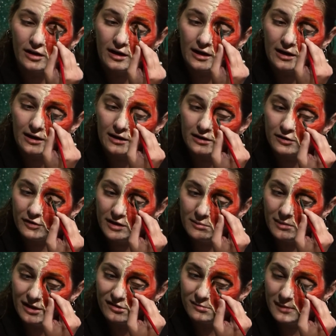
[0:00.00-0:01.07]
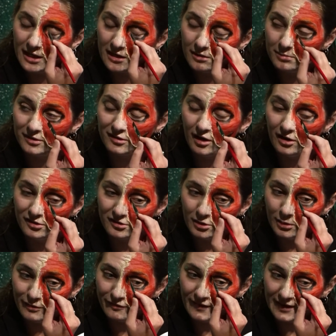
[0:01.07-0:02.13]
Uh, cream-based makeup is also
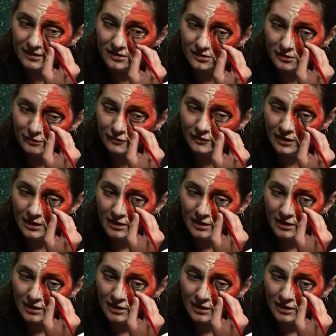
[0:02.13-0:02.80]
effective.